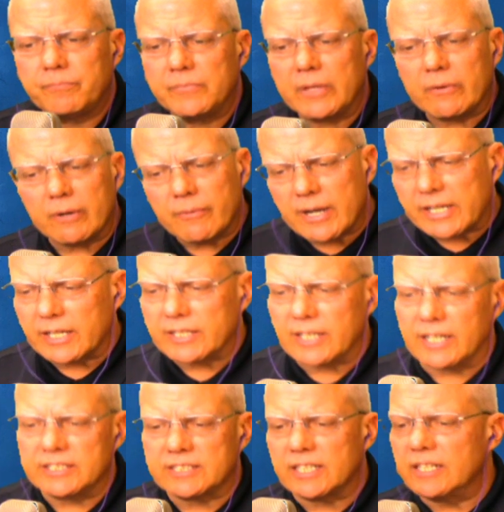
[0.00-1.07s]
Now, I
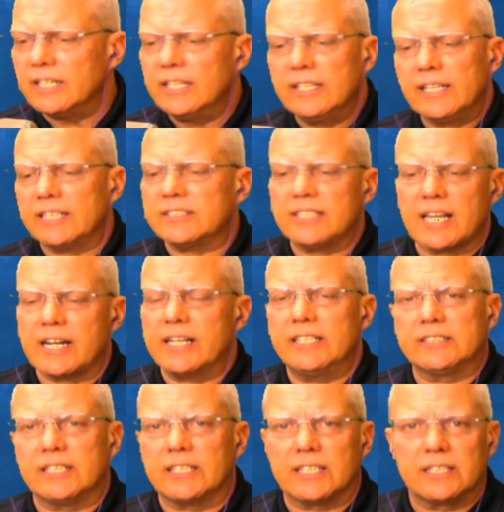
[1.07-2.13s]
recognize that that's not an
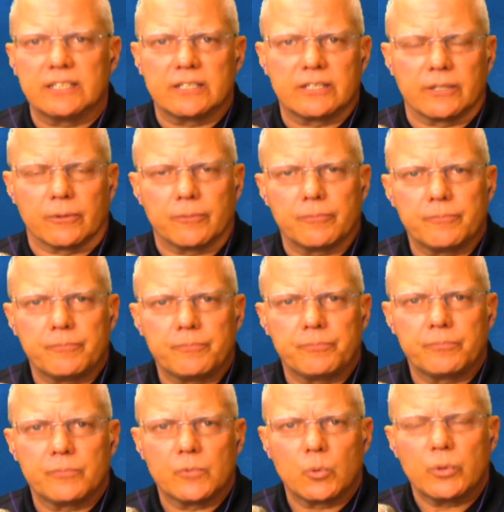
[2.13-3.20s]
easy thing to do.
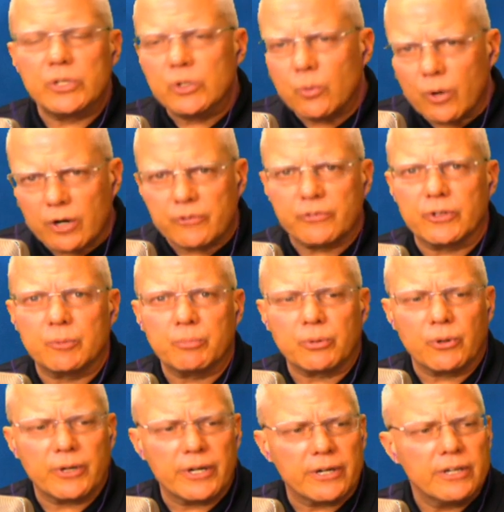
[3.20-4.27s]
When you work for an
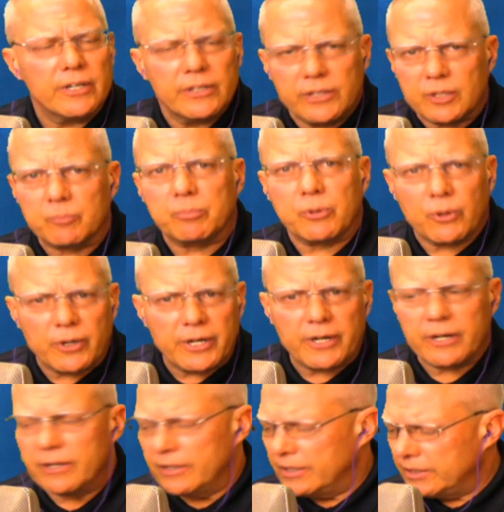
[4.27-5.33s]
employer, the
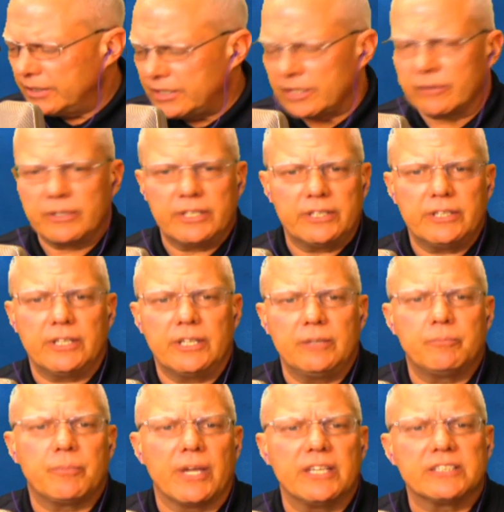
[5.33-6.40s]
employer, you know, he, he
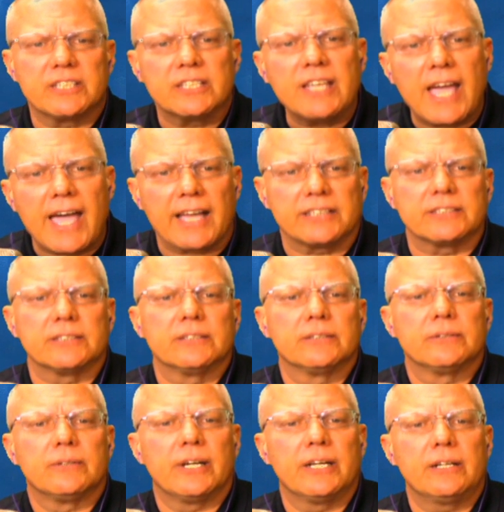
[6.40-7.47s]
pays the tax,
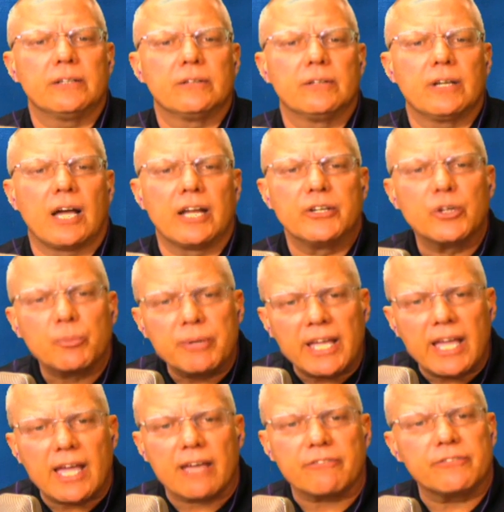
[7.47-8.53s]
right, on your
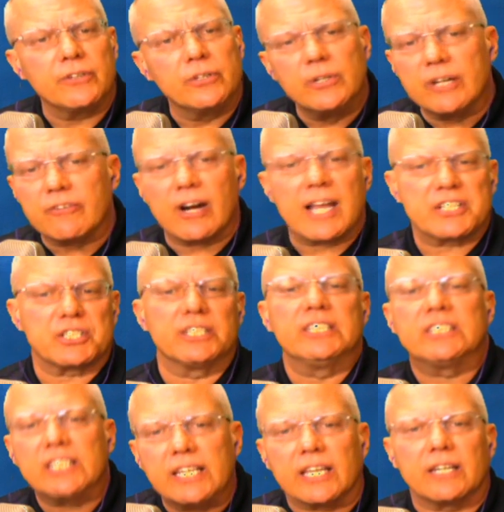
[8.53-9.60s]
behalf. You never actually
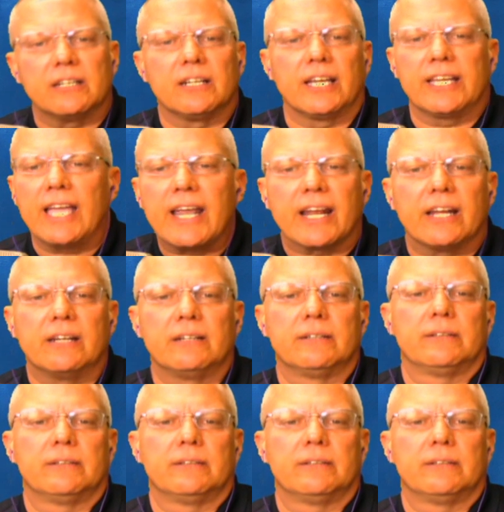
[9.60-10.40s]
see it. I get it.